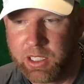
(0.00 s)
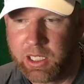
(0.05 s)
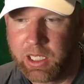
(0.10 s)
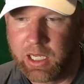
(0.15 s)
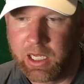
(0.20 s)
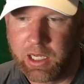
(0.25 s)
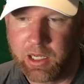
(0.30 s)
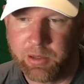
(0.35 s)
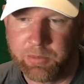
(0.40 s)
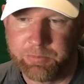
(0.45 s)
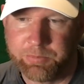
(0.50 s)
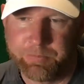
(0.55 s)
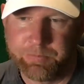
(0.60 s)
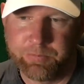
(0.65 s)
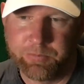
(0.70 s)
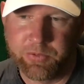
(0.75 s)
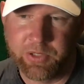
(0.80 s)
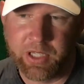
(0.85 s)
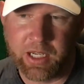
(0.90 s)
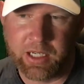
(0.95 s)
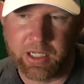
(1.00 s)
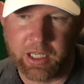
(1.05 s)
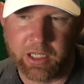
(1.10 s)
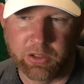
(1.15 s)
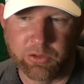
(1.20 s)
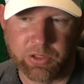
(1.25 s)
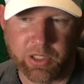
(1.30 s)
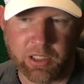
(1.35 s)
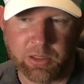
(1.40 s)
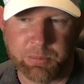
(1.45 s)
San Diego
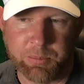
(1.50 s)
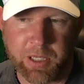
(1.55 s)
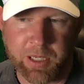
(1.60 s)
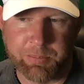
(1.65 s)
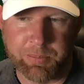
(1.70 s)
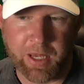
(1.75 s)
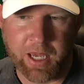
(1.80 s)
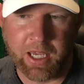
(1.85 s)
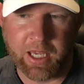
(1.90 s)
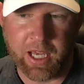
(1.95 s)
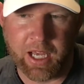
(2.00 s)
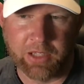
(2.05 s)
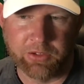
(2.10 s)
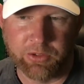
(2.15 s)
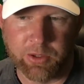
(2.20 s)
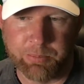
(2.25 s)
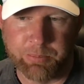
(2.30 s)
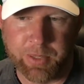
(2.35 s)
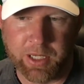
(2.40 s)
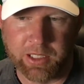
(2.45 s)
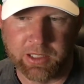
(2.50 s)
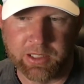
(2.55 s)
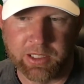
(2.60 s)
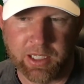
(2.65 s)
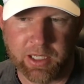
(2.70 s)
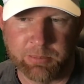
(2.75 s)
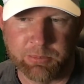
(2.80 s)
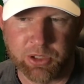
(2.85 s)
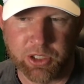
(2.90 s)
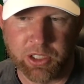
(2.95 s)
says Pepe has a big
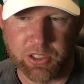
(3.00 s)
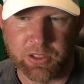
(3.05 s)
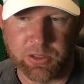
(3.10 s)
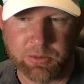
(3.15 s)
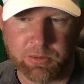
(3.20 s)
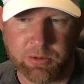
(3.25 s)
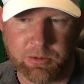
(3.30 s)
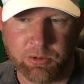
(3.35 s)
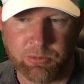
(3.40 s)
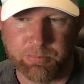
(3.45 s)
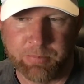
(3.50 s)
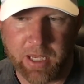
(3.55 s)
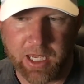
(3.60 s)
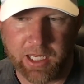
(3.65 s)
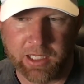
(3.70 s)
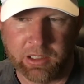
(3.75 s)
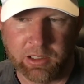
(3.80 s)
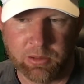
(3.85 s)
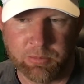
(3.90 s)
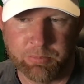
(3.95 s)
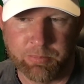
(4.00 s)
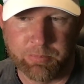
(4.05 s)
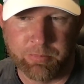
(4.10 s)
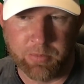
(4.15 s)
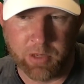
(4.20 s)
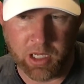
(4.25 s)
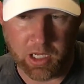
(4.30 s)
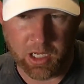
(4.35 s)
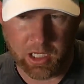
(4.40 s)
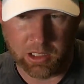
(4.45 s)
dip, just made
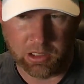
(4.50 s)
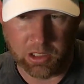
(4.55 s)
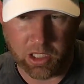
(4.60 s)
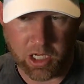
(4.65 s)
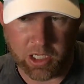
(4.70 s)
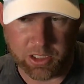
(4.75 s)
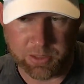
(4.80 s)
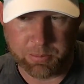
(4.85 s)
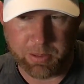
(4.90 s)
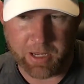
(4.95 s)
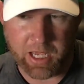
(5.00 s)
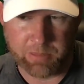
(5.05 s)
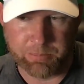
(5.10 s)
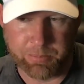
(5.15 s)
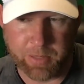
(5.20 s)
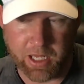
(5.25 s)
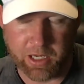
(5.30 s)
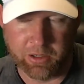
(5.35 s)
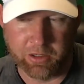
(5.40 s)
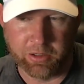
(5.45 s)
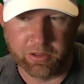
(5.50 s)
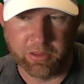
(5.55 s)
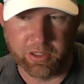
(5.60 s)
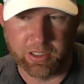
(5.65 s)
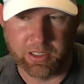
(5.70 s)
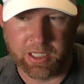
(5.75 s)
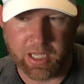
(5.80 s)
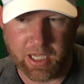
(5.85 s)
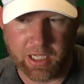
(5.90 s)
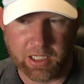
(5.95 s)
Launchpad better
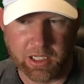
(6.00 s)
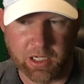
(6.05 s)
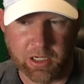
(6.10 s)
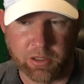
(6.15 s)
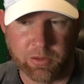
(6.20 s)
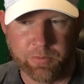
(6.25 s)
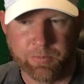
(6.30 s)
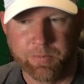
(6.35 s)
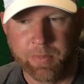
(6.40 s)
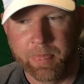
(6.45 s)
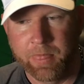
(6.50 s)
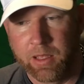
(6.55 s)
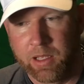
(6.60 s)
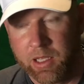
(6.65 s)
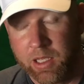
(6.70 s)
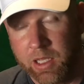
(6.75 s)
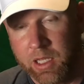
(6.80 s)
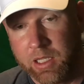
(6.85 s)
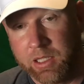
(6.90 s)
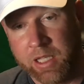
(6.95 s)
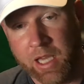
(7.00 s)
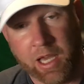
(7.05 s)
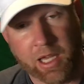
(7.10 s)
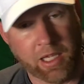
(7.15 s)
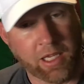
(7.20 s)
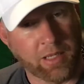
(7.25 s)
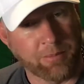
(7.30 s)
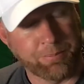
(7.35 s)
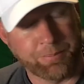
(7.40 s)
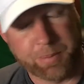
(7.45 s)
than Dago. Yeah,
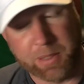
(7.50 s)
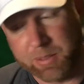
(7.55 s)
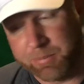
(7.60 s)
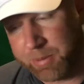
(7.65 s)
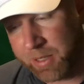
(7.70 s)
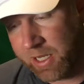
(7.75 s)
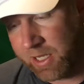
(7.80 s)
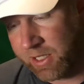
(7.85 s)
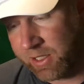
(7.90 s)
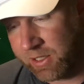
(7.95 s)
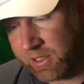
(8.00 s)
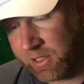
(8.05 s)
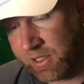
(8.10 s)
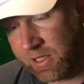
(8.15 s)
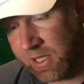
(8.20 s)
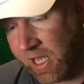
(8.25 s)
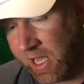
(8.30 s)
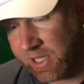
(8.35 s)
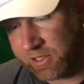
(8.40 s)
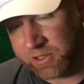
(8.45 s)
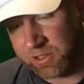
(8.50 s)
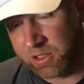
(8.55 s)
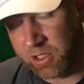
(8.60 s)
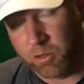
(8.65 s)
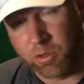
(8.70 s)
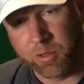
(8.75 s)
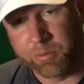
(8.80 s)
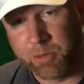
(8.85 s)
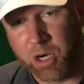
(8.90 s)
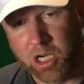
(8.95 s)
and Pepe has a
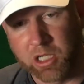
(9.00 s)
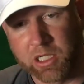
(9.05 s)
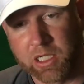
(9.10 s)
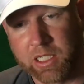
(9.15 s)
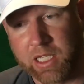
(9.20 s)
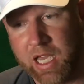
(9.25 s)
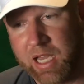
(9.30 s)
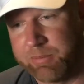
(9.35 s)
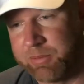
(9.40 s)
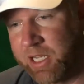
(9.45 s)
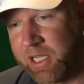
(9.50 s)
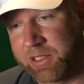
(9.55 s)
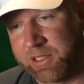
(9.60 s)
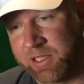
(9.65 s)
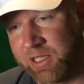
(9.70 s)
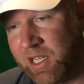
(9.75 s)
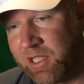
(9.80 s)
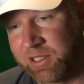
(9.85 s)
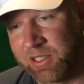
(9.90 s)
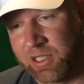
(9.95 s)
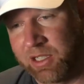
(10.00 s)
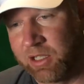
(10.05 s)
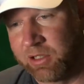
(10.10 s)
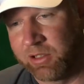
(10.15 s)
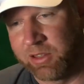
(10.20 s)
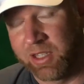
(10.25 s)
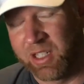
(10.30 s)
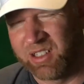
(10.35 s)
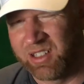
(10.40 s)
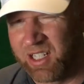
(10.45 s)
lower market cap. That's another
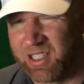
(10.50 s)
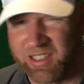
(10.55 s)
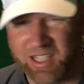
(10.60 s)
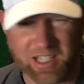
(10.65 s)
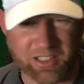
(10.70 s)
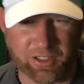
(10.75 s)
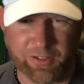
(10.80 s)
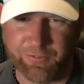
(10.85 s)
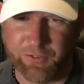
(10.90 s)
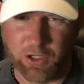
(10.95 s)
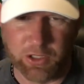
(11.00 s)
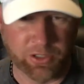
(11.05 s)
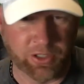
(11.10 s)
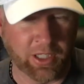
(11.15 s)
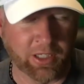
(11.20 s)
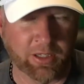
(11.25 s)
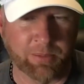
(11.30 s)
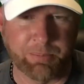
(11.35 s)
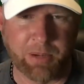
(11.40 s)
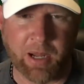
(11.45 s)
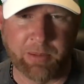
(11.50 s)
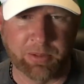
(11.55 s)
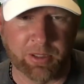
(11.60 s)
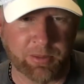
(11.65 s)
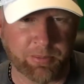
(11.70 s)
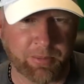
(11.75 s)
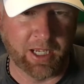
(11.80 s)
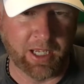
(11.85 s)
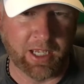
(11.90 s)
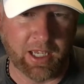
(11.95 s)
thing. Like, that's the first thing that popped in
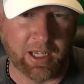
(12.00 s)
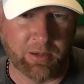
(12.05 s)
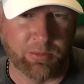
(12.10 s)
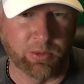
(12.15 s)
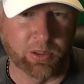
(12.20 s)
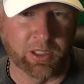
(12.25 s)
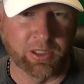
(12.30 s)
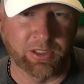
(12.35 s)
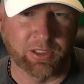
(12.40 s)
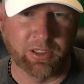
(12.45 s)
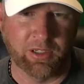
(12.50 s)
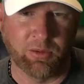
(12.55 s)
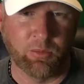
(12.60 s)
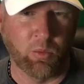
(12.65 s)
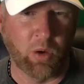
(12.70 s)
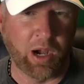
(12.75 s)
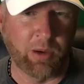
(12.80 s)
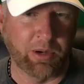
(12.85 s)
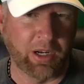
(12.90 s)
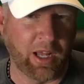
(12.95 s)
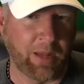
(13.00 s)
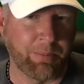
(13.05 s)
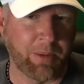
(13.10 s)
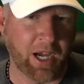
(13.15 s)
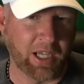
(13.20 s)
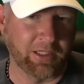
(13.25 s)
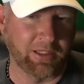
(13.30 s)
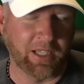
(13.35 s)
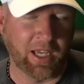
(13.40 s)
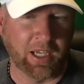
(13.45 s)
head was, why would I
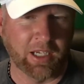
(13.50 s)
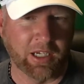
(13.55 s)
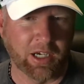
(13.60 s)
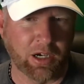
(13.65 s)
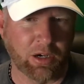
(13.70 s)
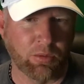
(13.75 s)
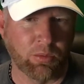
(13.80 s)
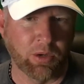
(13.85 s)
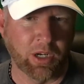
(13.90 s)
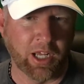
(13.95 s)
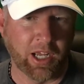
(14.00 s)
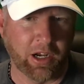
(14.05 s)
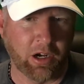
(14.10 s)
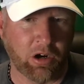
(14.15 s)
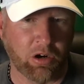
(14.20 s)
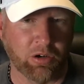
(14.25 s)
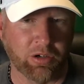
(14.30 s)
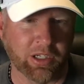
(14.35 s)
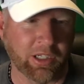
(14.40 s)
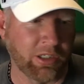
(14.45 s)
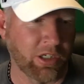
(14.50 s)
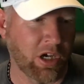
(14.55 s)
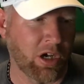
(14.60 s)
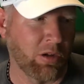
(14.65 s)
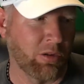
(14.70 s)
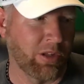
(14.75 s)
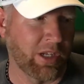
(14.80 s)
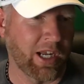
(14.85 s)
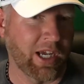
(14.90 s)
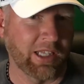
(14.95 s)
buy Dago when I already know
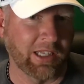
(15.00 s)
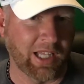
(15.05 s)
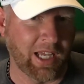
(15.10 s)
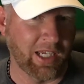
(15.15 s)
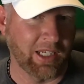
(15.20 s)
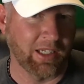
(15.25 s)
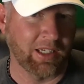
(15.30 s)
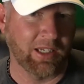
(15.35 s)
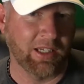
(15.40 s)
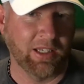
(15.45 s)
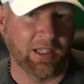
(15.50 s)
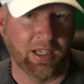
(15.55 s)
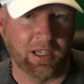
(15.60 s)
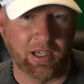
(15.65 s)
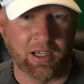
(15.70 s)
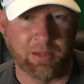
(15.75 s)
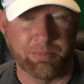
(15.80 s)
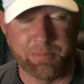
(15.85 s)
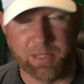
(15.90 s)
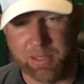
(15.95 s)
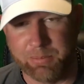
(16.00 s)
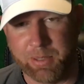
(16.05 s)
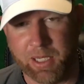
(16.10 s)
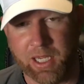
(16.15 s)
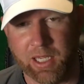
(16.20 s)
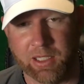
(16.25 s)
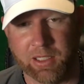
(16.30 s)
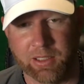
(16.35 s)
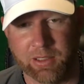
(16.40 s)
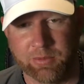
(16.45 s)
that I like
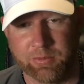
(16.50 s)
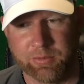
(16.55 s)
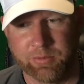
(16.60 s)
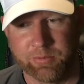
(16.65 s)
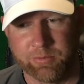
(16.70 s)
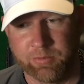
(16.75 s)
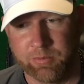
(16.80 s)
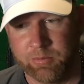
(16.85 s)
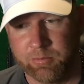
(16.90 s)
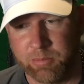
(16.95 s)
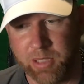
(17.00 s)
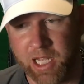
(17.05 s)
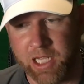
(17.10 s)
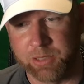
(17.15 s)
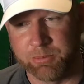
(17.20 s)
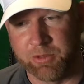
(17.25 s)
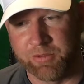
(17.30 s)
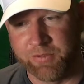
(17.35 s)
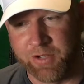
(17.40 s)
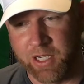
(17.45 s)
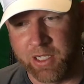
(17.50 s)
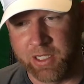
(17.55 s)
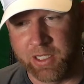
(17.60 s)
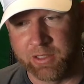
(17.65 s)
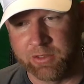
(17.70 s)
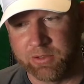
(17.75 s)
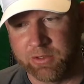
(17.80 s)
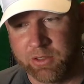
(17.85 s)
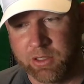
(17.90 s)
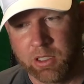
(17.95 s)
Pepe, Plasma
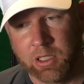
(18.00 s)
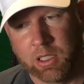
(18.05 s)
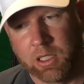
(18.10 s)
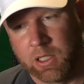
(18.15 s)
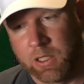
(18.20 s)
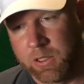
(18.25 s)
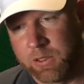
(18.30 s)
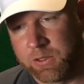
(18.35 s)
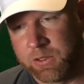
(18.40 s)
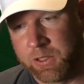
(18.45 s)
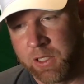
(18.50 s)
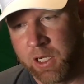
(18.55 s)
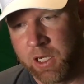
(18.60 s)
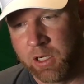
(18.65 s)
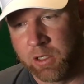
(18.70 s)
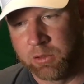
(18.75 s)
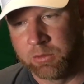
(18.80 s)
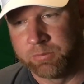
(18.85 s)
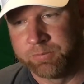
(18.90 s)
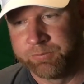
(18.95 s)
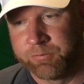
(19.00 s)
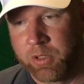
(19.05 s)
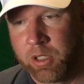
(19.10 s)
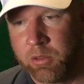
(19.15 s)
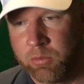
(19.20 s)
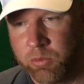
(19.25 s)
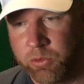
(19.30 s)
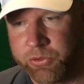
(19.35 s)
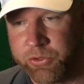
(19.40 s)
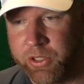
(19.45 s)
Finance? So
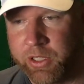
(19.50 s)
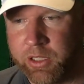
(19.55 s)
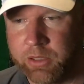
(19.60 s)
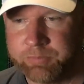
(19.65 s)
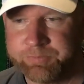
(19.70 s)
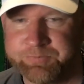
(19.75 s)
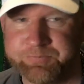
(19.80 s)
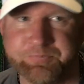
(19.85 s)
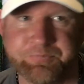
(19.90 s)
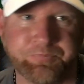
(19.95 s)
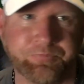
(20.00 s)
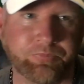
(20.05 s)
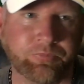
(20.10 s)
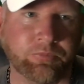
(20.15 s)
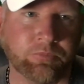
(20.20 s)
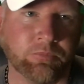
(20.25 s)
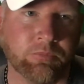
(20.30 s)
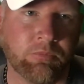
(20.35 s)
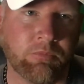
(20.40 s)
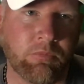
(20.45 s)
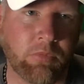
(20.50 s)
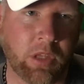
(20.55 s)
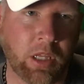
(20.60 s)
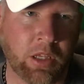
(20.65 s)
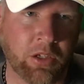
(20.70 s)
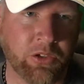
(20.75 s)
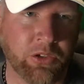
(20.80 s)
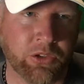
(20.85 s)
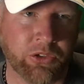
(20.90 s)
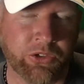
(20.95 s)
we'll see.
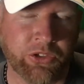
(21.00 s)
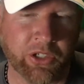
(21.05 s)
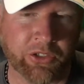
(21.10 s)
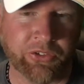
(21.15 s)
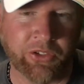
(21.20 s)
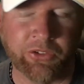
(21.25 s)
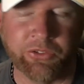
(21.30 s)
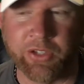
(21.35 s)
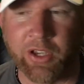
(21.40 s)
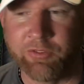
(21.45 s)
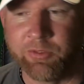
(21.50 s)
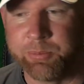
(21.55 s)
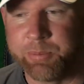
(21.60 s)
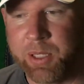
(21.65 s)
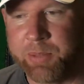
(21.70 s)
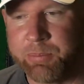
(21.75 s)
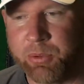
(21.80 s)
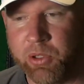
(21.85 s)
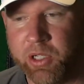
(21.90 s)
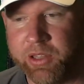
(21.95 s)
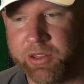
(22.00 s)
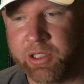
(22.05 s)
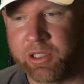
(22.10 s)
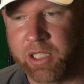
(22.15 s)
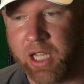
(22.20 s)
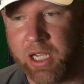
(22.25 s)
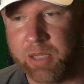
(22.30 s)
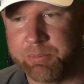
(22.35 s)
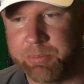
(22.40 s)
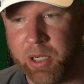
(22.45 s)
67 people hit the
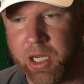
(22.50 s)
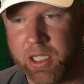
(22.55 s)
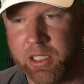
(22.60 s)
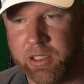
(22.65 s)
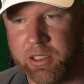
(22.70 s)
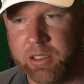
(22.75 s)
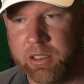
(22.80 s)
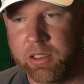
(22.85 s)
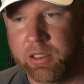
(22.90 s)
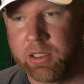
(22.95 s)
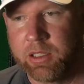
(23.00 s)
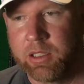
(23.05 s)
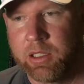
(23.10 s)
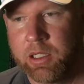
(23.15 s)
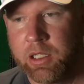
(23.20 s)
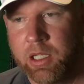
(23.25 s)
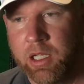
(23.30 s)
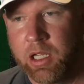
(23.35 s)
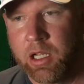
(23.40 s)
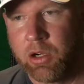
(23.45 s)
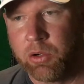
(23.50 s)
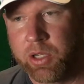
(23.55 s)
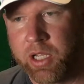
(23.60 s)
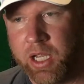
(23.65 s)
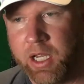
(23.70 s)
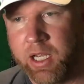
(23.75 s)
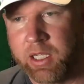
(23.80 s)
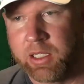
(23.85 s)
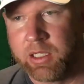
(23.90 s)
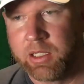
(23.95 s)
like button.
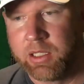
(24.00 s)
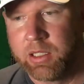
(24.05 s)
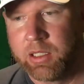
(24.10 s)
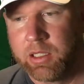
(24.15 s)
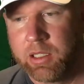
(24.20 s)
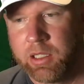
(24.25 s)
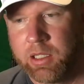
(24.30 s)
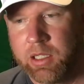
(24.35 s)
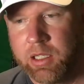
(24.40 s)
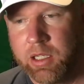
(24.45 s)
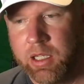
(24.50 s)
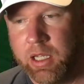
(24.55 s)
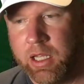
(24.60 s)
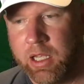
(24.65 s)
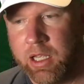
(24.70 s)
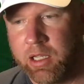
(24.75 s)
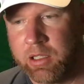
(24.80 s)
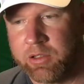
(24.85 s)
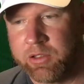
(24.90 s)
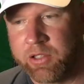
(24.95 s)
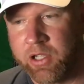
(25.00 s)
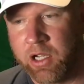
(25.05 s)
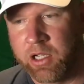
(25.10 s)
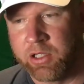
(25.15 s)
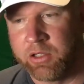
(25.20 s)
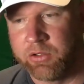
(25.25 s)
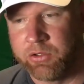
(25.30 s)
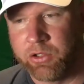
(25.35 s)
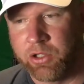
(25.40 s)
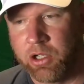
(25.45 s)
Okay. And
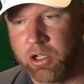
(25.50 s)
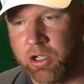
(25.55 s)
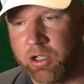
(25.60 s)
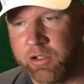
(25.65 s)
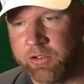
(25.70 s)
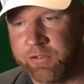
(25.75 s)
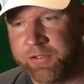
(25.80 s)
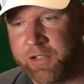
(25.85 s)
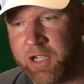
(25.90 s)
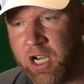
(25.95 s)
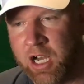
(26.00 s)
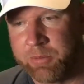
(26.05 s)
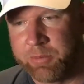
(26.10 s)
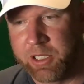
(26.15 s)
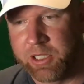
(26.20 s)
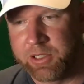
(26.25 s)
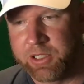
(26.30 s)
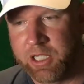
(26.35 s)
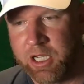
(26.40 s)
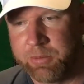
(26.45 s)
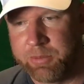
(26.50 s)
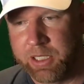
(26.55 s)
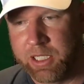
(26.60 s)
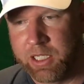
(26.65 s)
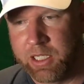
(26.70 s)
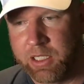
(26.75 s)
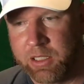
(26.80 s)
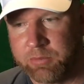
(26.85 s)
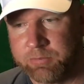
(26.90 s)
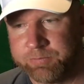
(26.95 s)
tons of comments coming
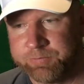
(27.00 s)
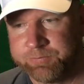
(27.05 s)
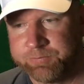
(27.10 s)
in.